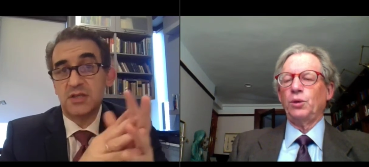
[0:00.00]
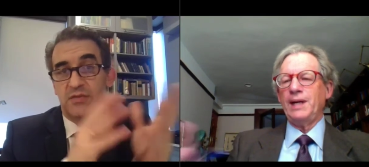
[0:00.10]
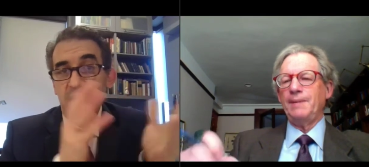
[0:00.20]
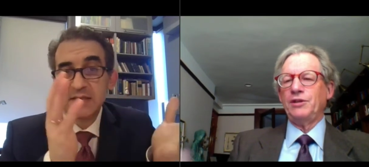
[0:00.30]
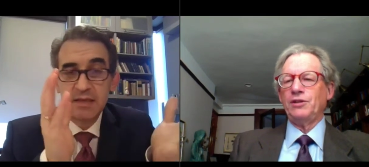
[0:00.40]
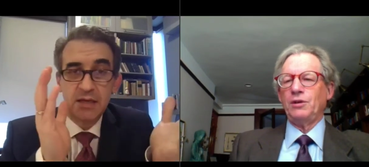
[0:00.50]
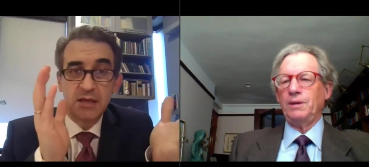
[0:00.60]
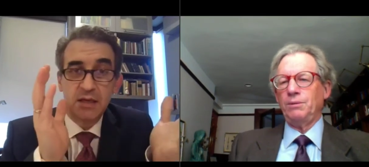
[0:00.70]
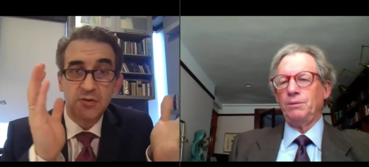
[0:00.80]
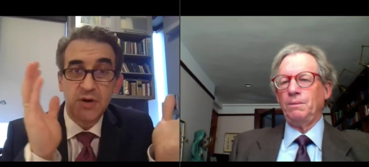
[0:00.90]
Speaker 1: is a
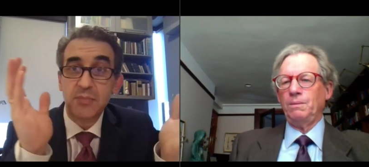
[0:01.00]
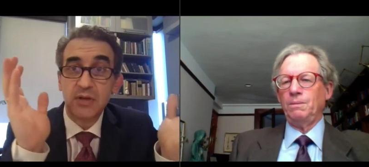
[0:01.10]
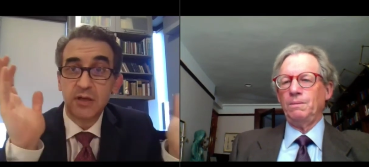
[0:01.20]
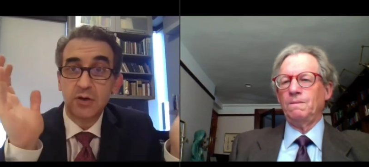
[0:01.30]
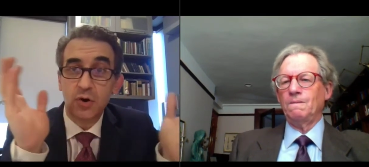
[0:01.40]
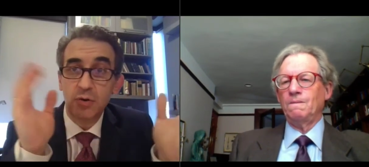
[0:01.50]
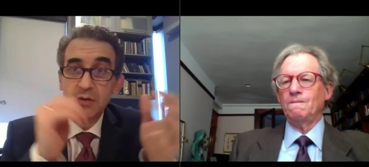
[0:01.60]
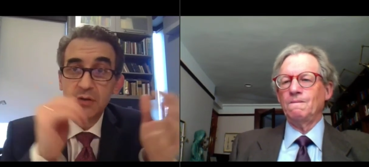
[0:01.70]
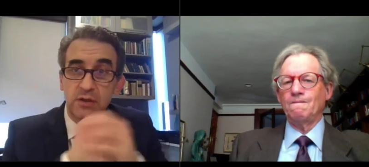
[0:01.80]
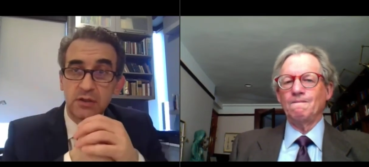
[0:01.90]
fascinating and rapidly
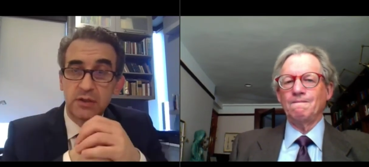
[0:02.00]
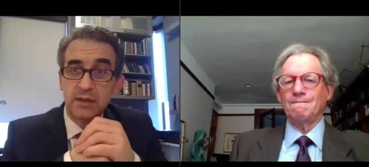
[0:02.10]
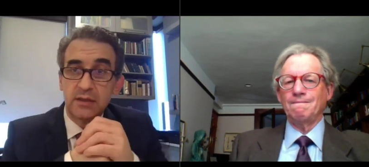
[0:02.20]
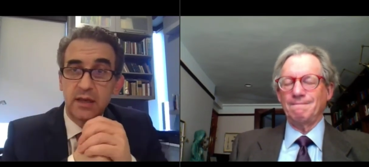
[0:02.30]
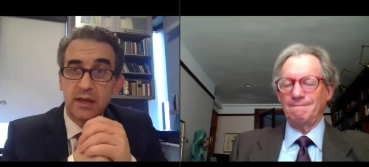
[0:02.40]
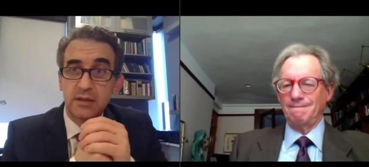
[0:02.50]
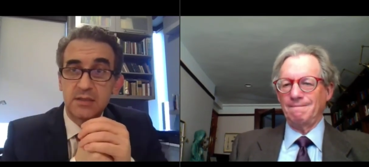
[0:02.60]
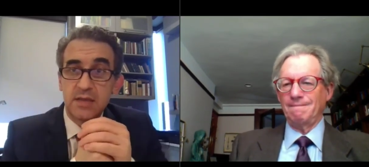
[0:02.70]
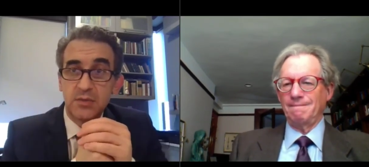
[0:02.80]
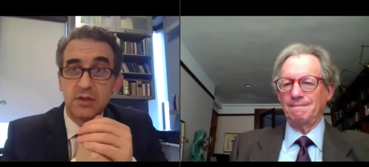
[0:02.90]
growing field, and,
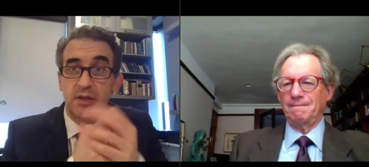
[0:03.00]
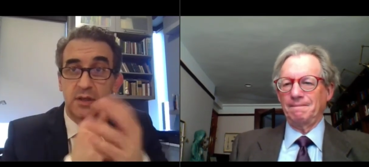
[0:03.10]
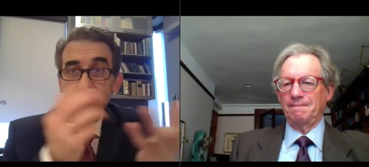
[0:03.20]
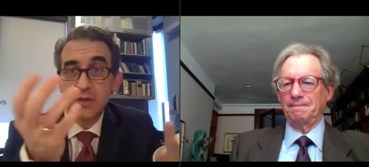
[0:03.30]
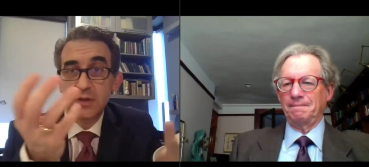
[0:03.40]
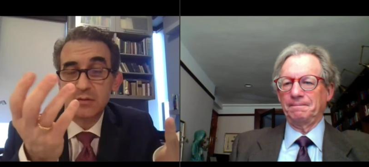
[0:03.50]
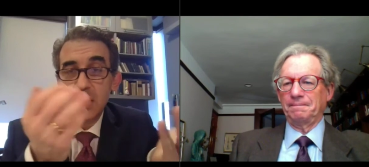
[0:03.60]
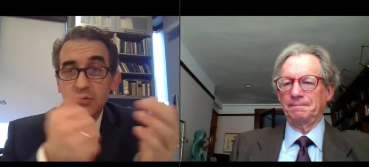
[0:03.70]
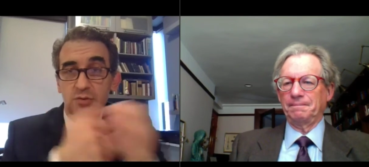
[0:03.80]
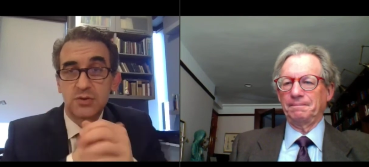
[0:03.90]
and it's something that we
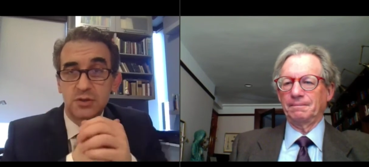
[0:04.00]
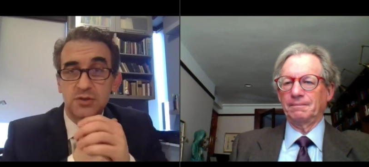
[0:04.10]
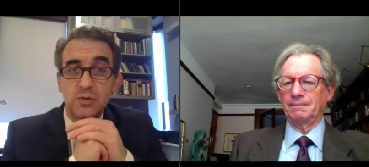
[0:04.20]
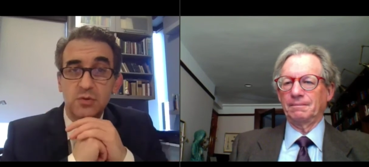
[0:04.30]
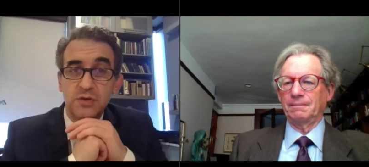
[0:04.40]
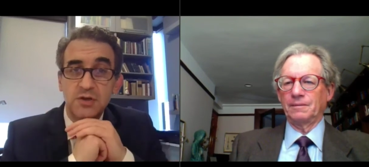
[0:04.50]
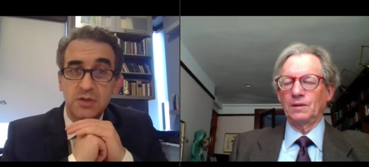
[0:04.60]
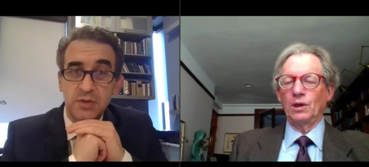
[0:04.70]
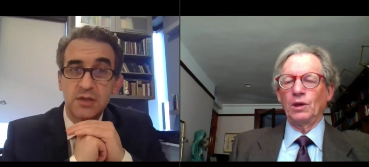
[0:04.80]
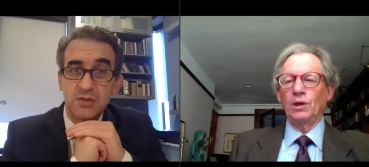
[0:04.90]
now use in treatment of
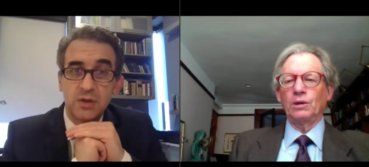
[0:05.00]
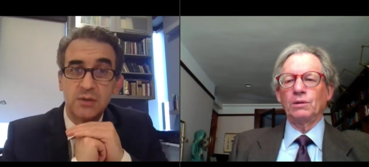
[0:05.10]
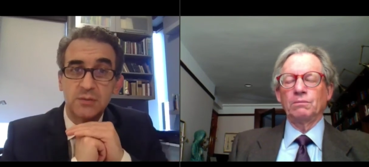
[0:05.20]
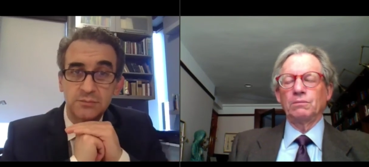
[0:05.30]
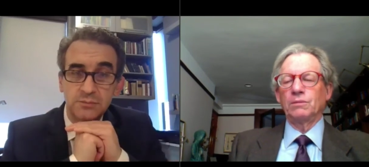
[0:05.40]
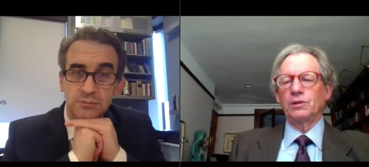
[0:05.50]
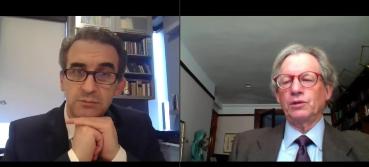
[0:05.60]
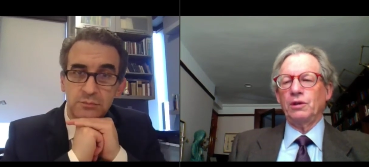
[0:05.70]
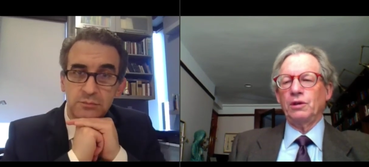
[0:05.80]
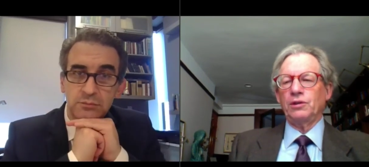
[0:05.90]
facial pain as well.
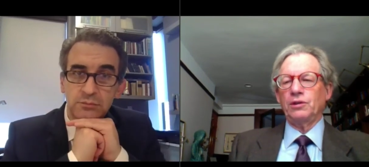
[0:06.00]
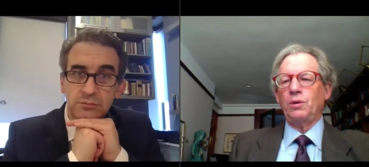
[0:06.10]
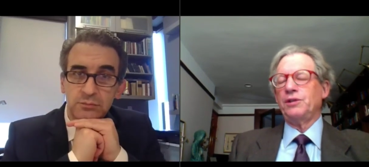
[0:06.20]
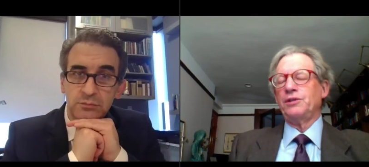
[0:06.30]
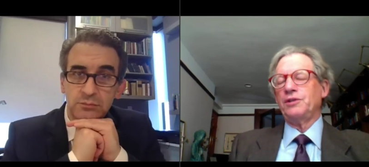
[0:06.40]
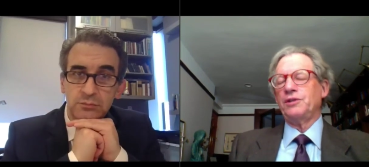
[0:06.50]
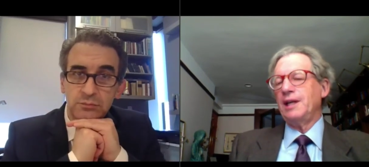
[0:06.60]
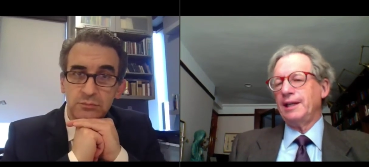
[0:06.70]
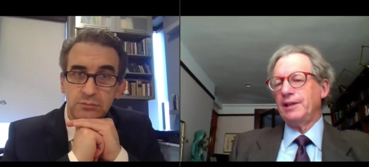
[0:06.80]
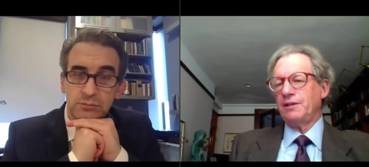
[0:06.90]
Speaker 2: So what you're
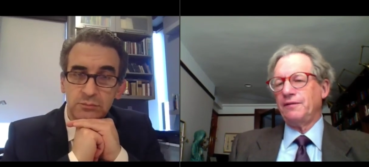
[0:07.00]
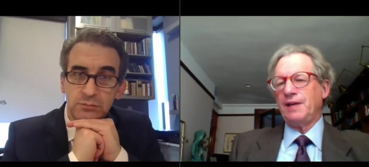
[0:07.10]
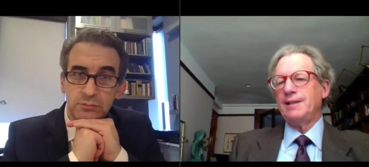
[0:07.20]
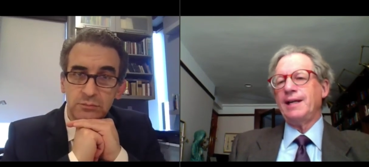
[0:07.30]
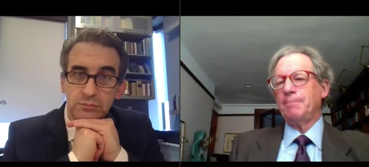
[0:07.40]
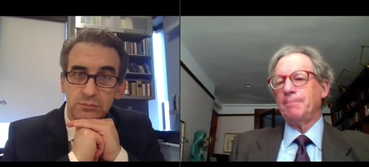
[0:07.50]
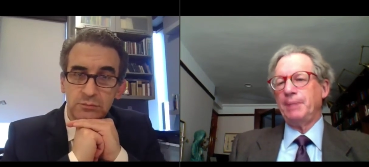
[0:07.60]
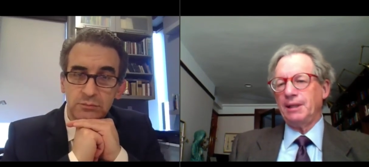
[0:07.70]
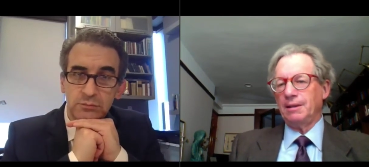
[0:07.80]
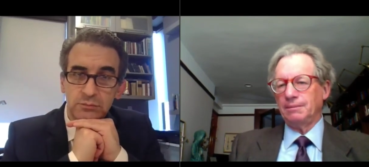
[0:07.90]
saying is if I take a
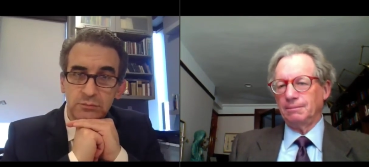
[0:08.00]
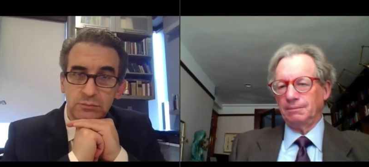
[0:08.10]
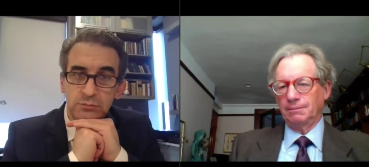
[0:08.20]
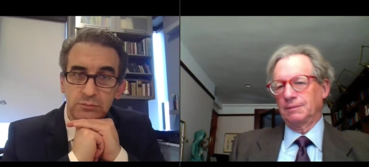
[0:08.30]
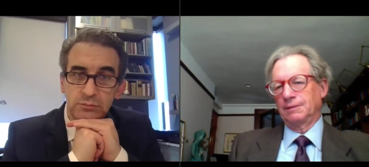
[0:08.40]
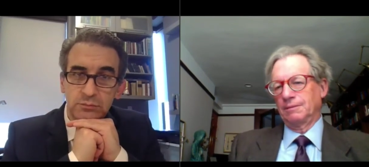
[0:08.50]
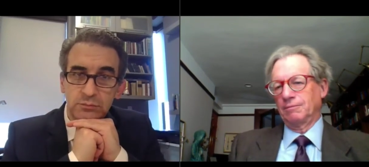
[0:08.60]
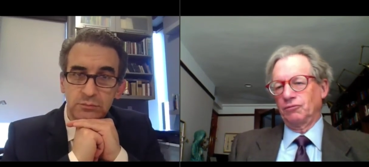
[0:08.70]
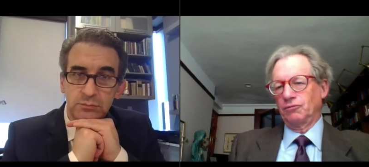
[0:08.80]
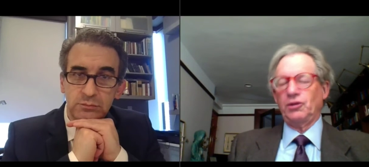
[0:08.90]
pill,
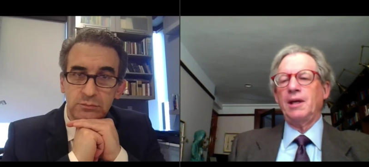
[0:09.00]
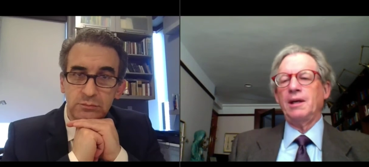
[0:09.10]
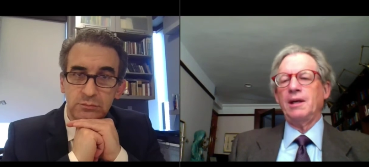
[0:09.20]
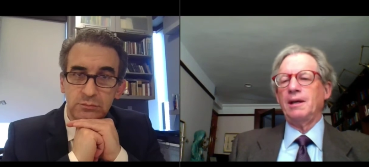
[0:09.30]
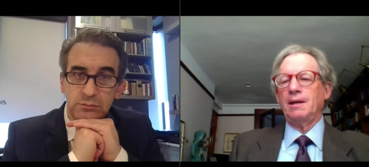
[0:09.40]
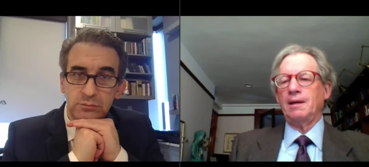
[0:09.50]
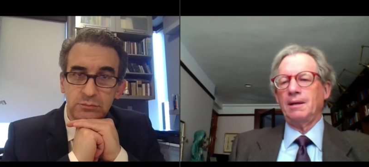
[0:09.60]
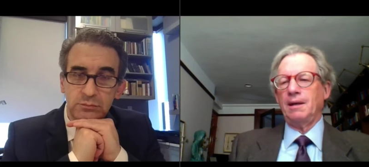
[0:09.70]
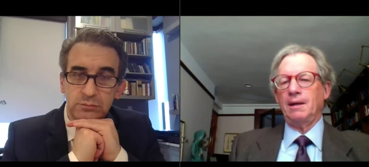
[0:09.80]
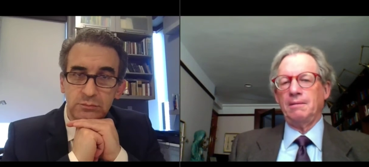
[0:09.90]
say uh,
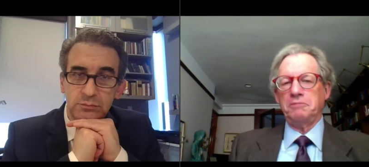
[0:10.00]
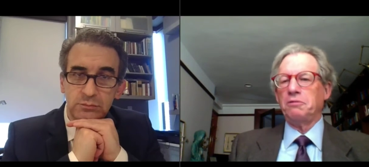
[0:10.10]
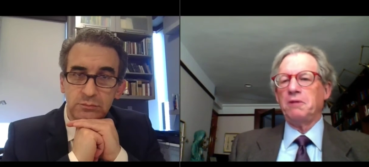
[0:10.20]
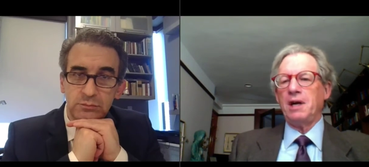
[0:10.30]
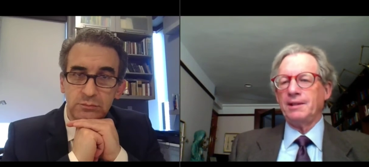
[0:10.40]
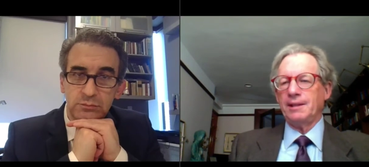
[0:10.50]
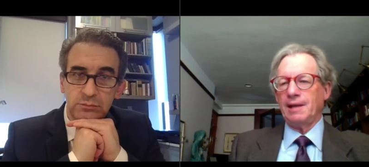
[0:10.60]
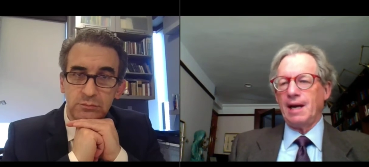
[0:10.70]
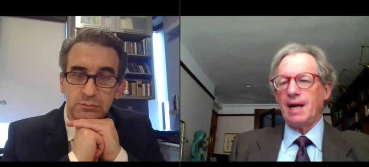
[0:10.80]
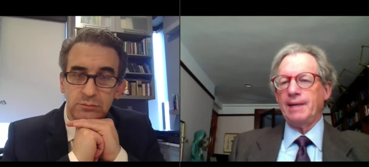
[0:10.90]
uh
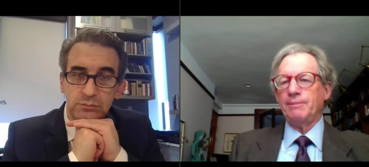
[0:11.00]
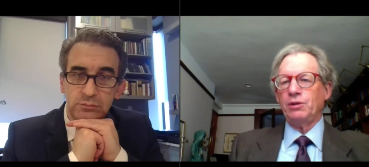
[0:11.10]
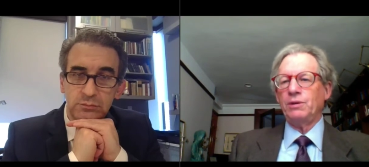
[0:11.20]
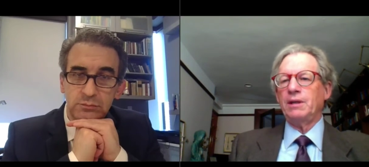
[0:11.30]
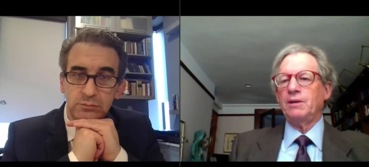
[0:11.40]
Neurontin, I am doing